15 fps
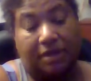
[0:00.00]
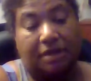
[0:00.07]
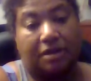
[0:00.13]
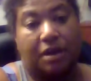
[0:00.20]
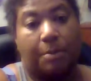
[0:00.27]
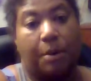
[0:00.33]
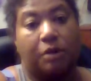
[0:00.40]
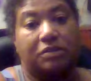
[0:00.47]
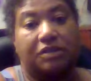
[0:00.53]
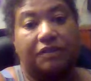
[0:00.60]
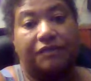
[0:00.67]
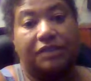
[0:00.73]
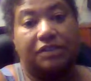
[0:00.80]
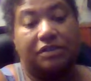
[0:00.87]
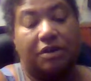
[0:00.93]
Now, most
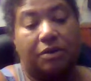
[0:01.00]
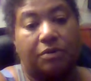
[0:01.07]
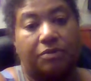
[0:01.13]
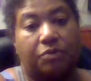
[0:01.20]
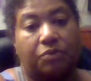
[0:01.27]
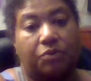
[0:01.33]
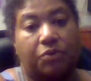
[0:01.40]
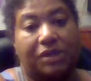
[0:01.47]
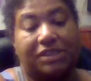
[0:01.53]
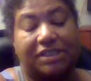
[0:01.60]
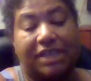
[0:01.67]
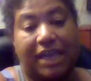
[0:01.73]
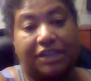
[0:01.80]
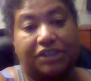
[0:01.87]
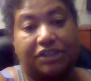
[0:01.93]
of us know what
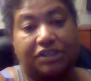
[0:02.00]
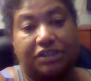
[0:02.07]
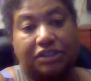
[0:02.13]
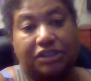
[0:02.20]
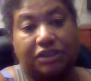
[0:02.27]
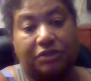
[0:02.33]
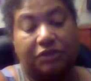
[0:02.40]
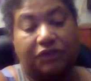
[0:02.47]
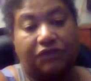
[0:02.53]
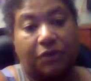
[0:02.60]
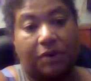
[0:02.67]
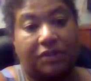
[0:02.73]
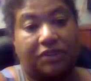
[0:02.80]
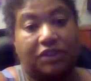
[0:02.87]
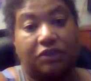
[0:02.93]
sage is used
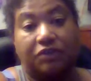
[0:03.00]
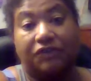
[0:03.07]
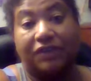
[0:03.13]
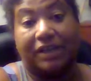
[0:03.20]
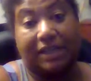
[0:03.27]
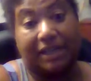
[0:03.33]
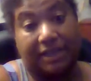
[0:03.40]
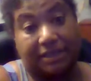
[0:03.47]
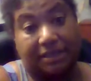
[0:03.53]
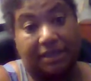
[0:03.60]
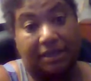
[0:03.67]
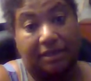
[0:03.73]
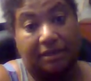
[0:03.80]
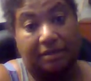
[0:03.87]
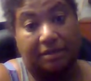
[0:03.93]
for. It's used for
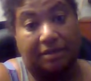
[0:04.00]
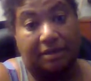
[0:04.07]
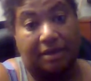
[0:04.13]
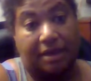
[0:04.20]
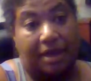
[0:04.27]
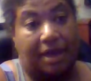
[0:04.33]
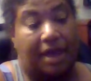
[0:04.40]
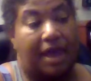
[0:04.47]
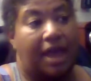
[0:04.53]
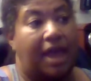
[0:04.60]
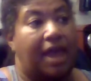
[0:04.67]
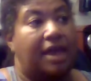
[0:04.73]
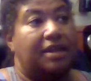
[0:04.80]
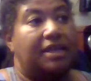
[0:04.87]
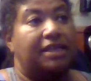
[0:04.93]
cleansing,
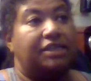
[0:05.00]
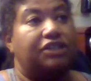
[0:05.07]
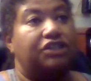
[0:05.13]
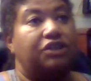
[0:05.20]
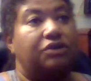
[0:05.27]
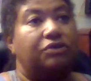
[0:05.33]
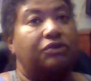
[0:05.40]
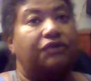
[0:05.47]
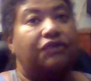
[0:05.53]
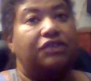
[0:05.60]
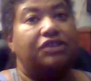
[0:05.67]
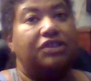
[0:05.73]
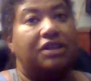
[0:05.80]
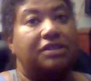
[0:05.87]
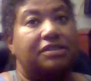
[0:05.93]
and it's used for
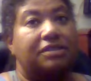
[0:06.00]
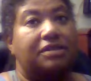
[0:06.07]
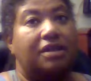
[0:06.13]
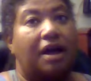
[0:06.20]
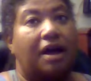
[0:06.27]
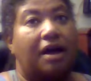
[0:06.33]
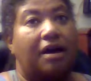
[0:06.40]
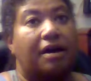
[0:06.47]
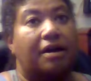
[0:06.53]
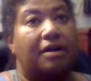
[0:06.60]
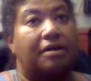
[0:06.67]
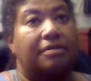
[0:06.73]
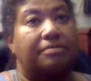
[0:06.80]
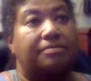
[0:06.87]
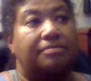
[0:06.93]
just
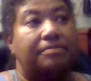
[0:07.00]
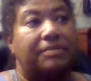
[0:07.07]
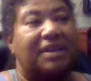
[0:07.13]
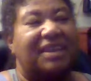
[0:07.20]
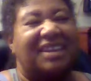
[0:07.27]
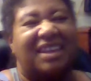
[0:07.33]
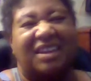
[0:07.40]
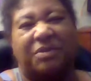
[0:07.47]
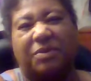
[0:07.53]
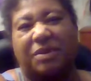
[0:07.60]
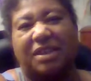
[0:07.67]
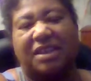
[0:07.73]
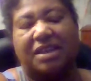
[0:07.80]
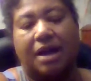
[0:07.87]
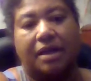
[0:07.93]
getting
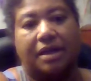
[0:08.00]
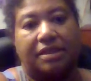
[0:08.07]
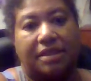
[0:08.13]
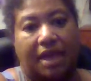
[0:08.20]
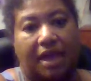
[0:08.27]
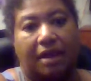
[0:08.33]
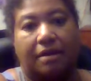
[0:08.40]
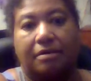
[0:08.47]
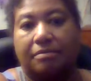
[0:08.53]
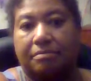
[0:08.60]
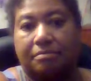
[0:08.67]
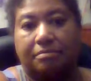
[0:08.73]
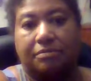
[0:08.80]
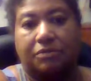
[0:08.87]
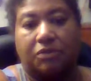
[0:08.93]
rid of yuck in the air
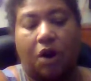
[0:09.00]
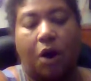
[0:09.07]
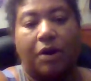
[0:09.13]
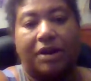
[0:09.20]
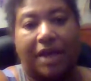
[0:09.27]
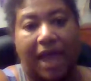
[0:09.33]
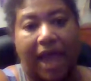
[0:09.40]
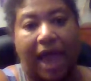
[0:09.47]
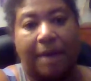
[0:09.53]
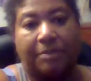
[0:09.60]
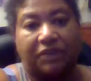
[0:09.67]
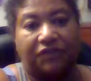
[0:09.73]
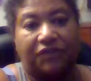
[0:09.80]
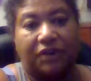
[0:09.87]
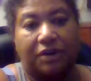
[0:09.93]
or in the
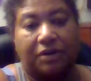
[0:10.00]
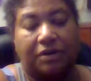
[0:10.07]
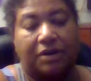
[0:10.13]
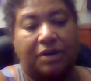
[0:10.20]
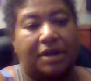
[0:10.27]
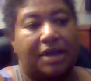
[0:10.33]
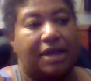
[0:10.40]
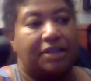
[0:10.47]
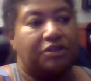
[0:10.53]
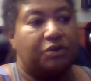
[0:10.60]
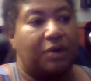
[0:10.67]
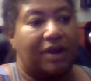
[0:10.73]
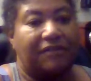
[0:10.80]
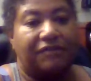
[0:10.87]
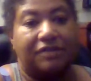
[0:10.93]
atmosphere. It's
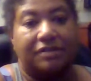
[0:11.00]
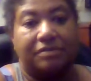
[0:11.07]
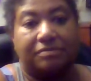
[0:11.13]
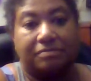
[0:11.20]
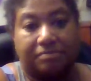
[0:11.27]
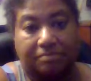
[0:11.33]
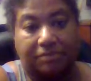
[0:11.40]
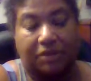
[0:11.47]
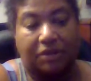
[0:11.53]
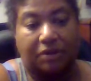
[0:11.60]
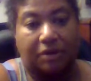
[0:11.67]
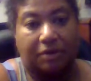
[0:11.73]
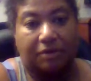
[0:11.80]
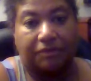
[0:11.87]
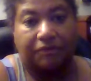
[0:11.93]
great for,
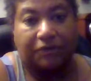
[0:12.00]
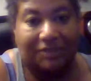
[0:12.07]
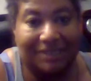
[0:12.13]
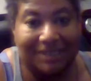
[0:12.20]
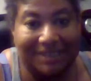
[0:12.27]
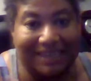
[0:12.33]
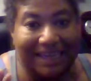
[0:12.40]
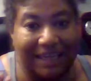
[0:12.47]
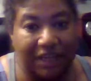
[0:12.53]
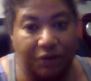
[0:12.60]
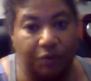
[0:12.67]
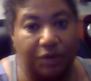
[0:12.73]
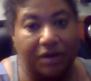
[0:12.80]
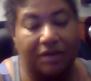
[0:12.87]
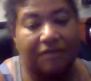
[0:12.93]
for just
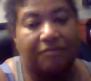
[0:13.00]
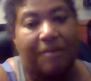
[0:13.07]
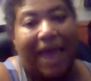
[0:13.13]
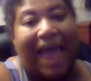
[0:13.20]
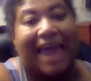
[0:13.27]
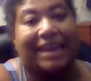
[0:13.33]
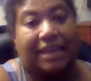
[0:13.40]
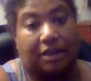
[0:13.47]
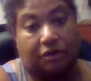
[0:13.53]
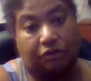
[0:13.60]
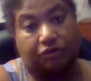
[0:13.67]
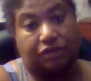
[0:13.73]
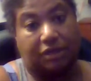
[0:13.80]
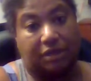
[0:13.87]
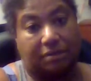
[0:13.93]
getting rid of bad
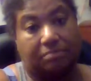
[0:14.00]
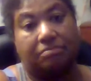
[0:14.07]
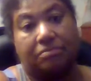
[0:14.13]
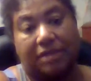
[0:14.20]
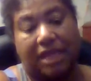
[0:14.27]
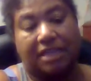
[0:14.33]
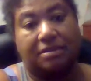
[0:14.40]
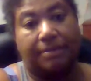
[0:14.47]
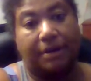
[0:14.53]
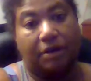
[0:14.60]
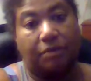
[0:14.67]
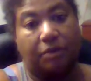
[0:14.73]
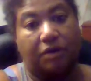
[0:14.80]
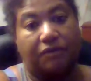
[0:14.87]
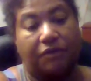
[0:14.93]
energy. That's a
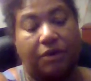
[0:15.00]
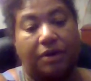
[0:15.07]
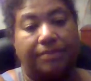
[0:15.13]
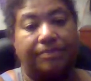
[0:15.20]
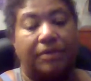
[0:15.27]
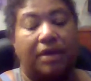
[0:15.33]
better word for it.